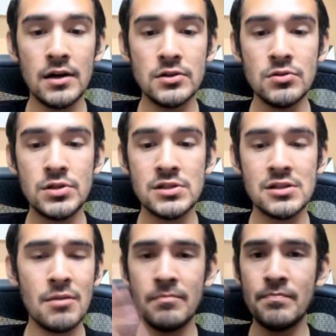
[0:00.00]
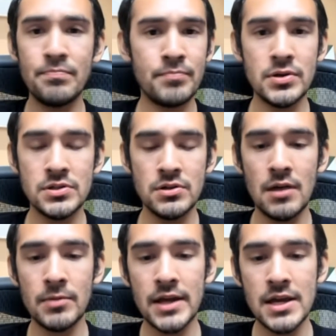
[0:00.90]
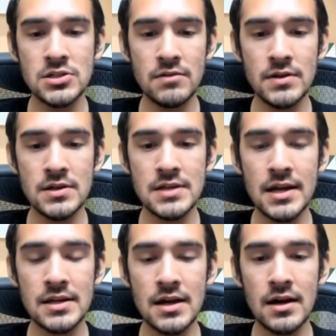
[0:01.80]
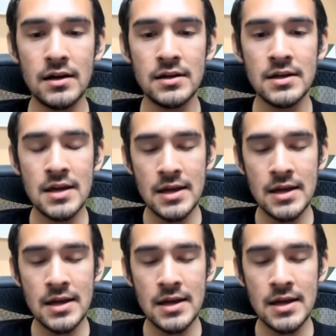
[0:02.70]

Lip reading: due to some personal obligation of his that